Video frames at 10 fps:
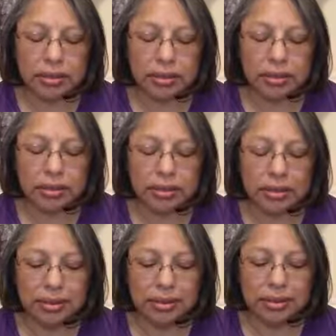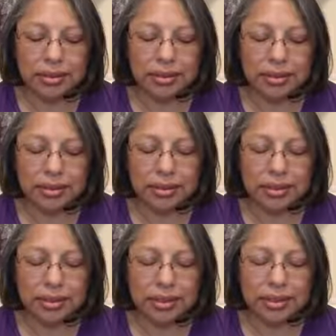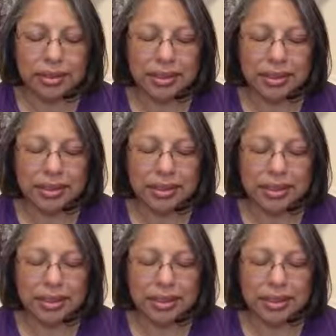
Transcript: (no one is talking)